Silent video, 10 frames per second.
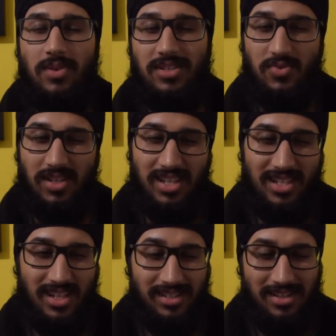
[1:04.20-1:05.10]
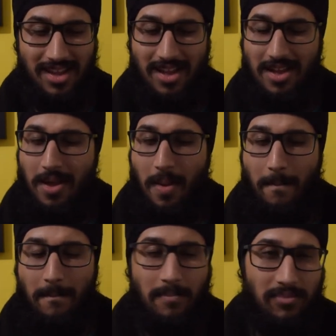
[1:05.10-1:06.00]
which really just
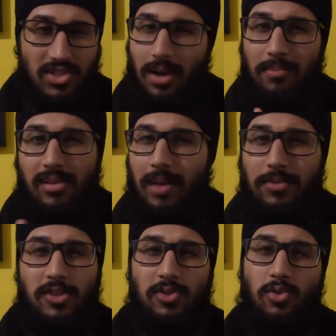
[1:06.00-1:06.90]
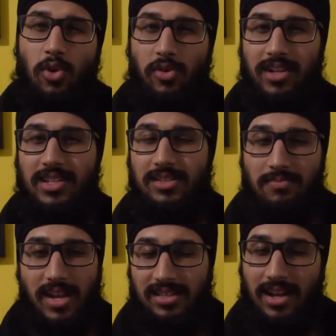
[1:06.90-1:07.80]
jumble up the story and just
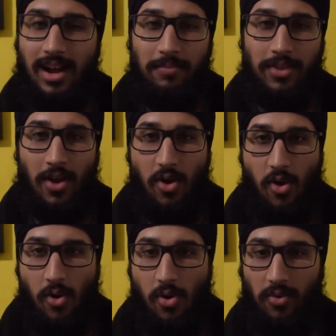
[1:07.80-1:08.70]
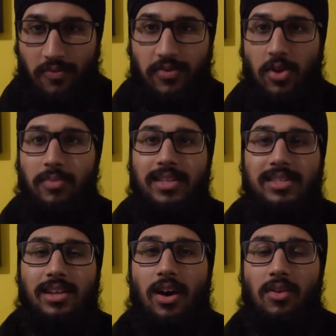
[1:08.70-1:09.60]
mess up the whole film
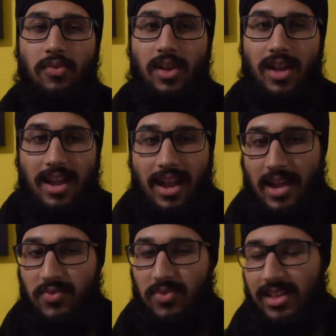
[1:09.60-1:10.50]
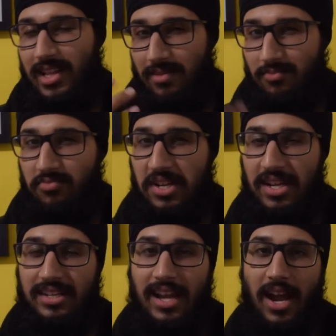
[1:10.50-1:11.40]
itself and really bring
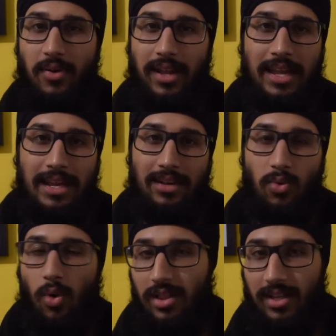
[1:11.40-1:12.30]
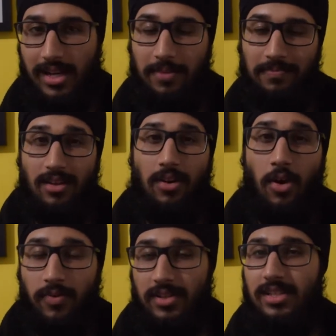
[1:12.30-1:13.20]
it down in quality.
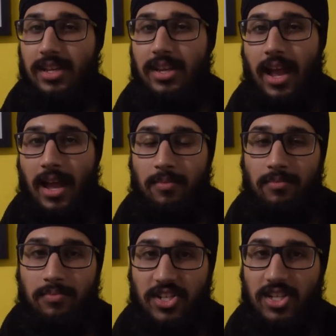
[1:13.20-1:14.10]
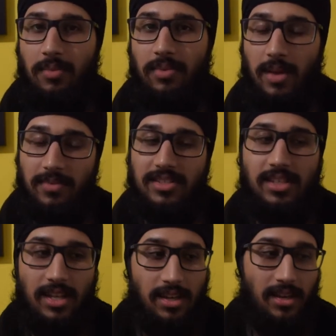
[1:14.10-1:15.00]
Obviously, I'm Punjabi, I'm a
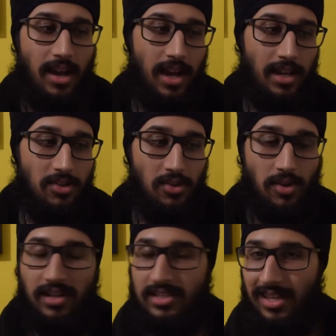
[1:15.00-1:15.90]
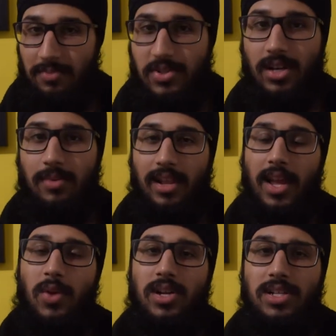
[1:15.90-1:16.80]
Sikh, I do understand the Punjabi
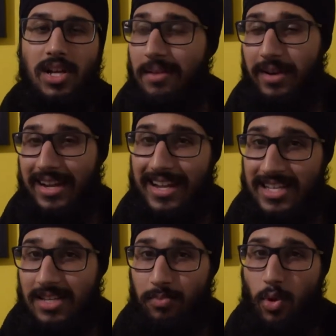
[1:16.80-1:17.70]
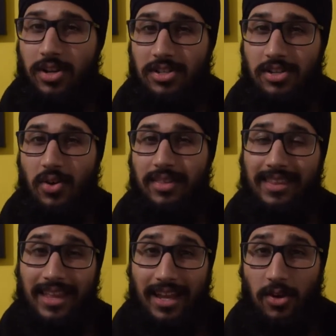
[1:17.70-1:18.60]
language, but it is important to note that
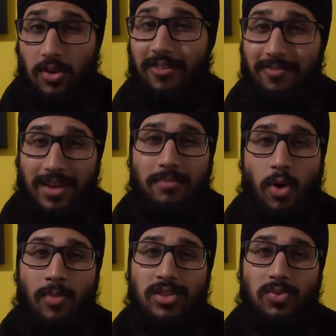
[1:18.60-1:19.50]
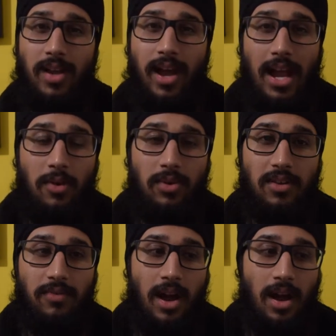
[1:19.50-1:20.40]
there could have been moments where I would
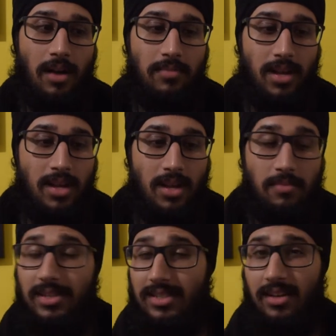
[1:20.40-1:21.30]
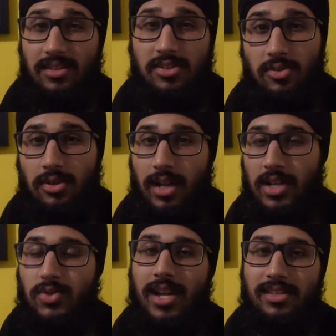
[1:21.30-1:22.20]
have misunderstood a
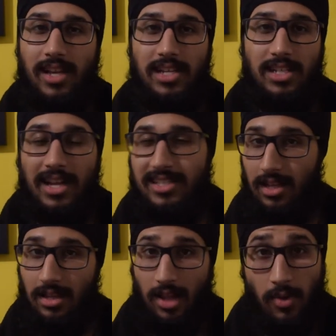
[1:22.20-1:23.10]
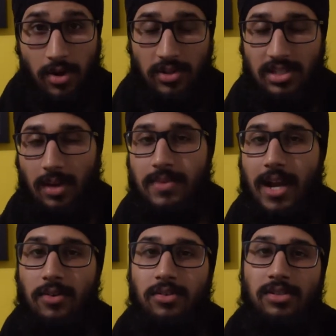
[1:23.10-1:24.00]
translation, as there were no
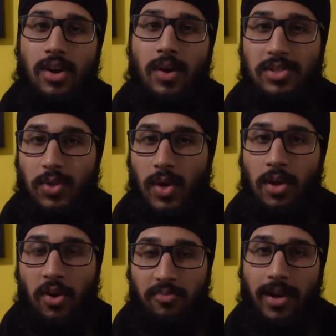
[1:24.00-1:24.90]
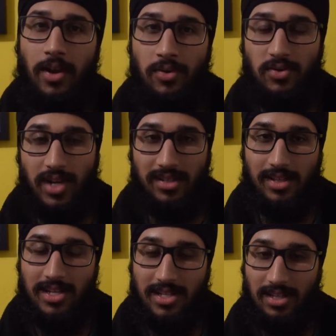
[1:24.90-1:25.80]
subtitles, so I was going off my own
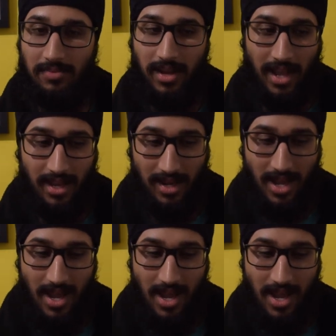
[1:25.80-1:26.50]
translations in my head.